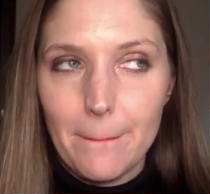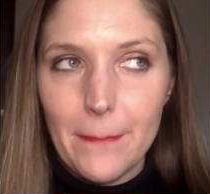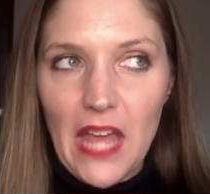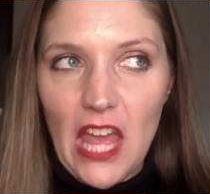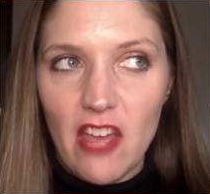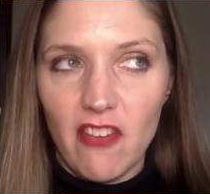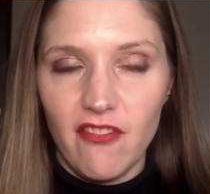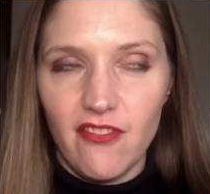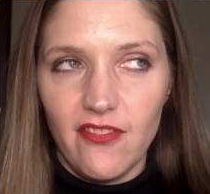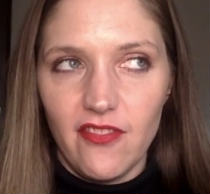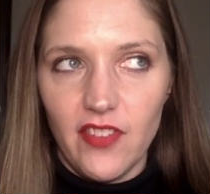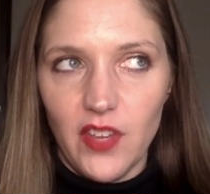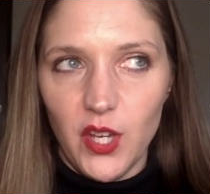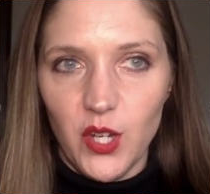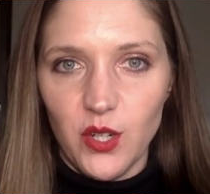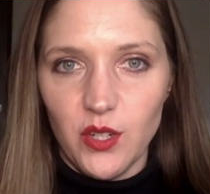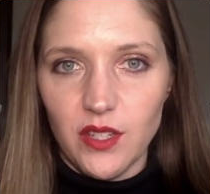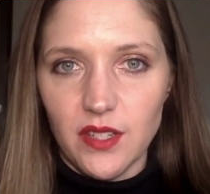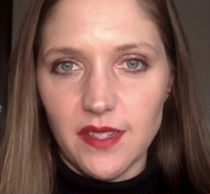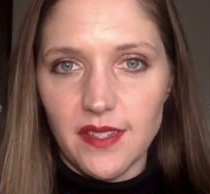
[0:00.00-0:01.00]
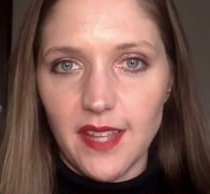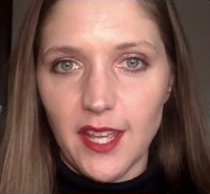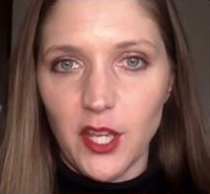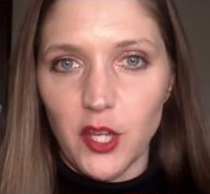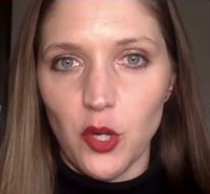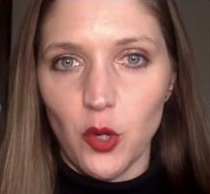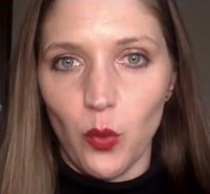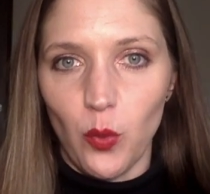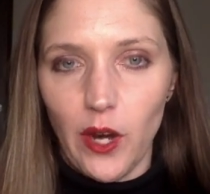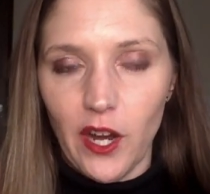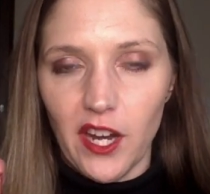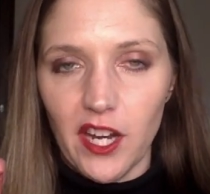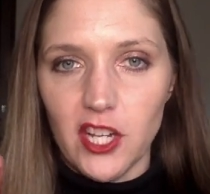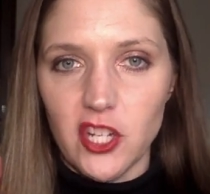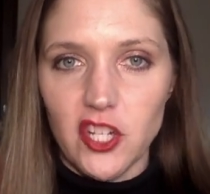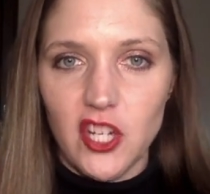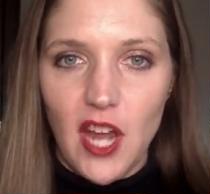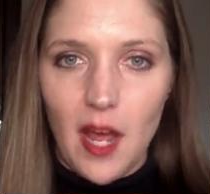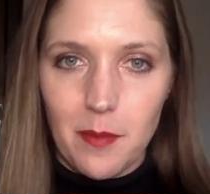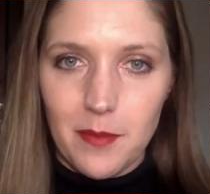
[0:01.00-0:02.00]
It feels like you're wearing a
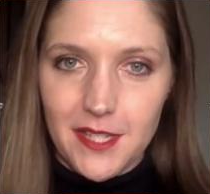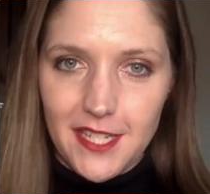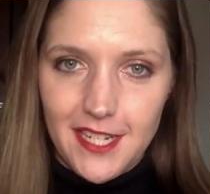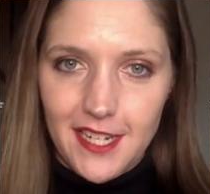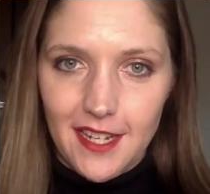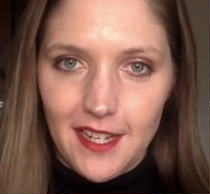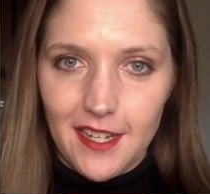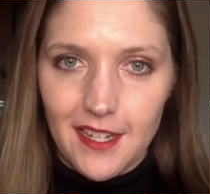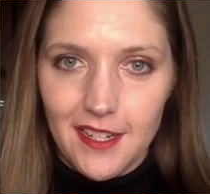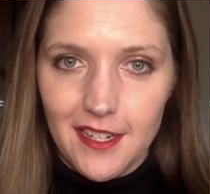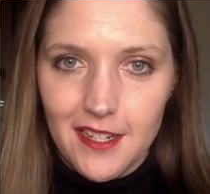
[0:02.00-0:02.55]
chapstick,